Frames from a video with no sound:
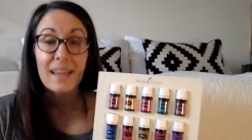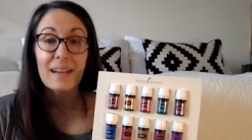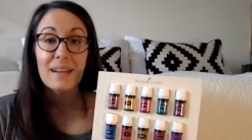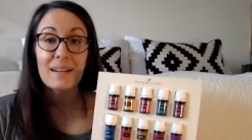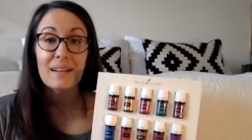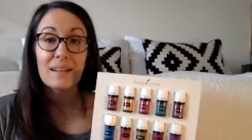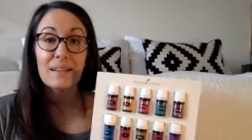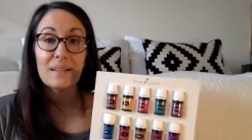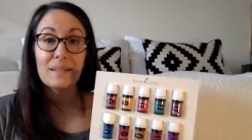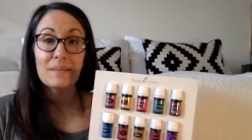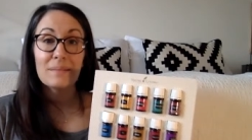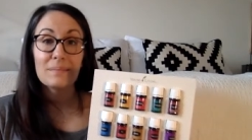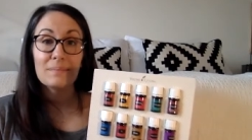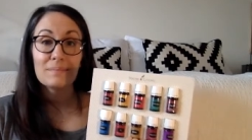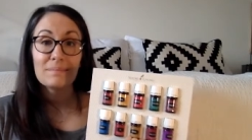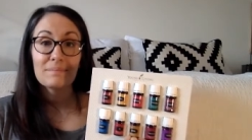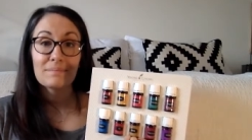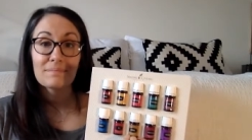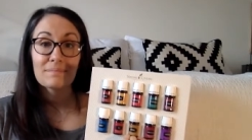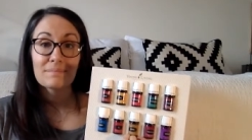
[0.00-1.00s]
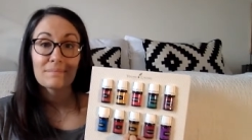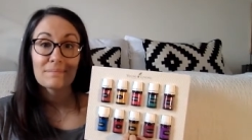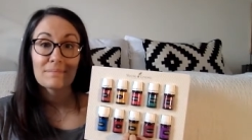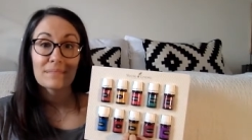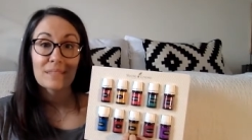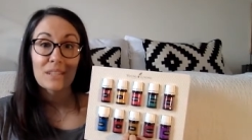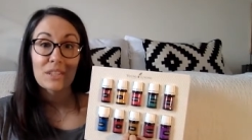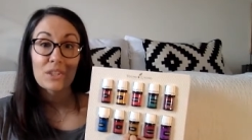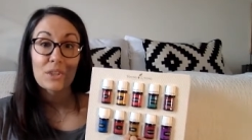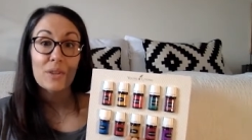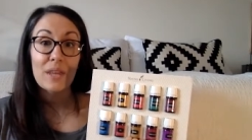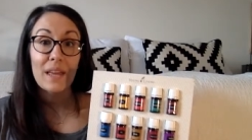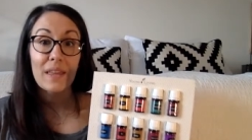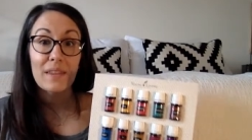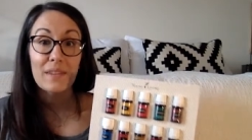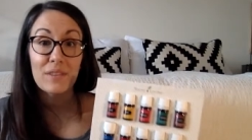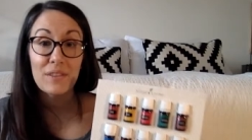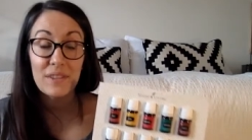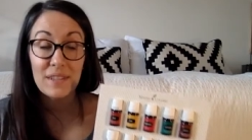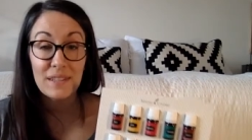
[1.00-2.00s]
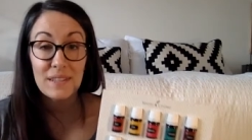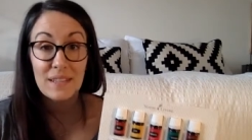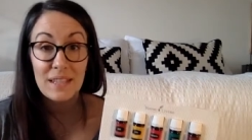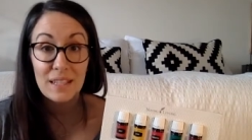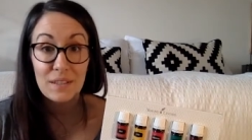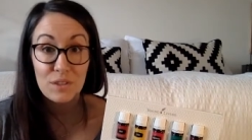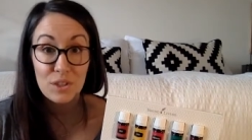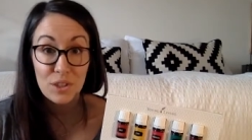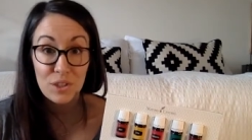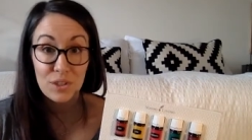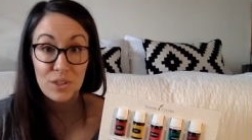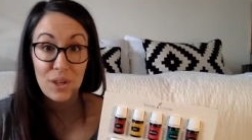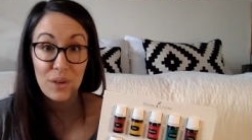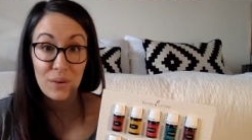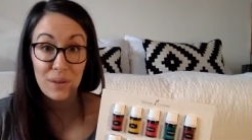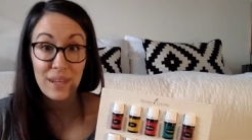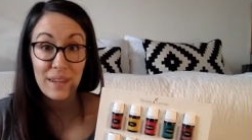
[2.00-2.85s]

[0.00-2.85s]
Um, so that these thieves could go